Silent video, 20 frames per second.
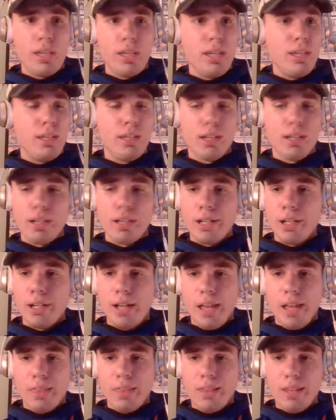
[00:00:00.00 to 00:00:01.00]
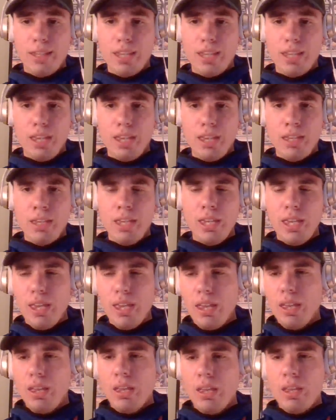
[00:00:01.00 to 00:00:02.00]
I think he
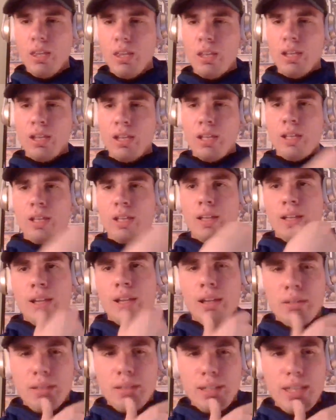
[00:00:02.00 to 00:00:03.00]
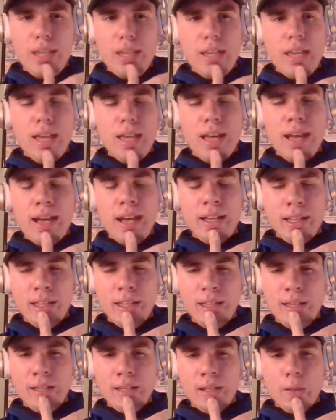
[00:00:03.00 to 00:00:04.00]
had
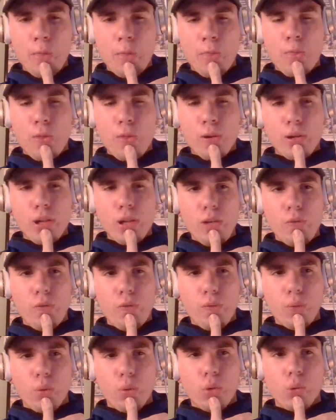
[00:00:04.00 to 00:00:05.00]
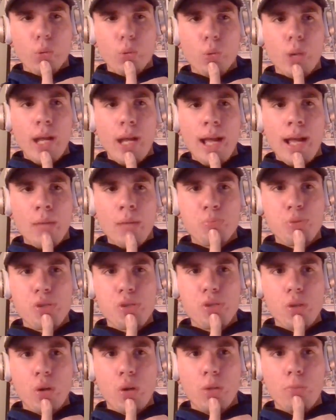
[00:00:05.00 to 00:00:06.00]
hit 34
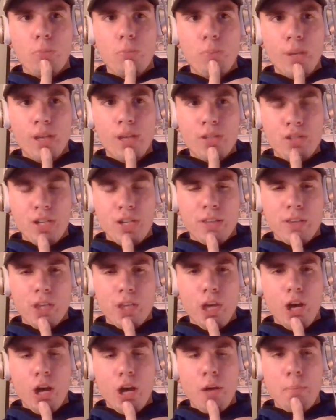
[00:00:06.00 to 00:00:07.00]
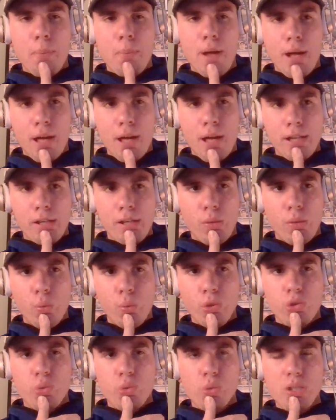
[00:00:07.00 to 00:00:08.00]
reps on bench at the combine,
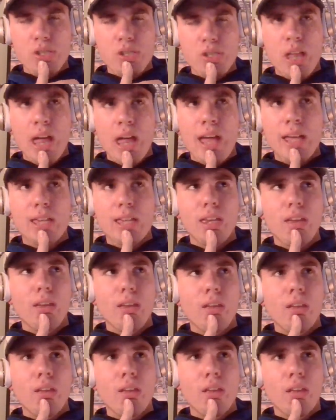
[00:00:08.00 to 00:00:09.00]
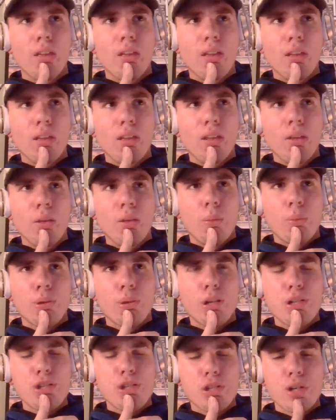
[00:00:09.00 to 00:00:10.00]
which was like,
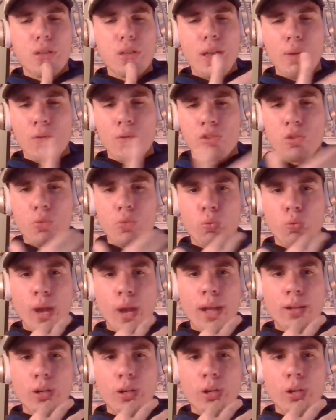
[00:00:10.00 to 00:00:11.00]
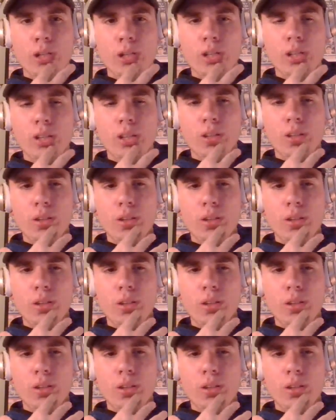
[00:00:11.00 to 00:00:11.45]
pretty sure that was a record.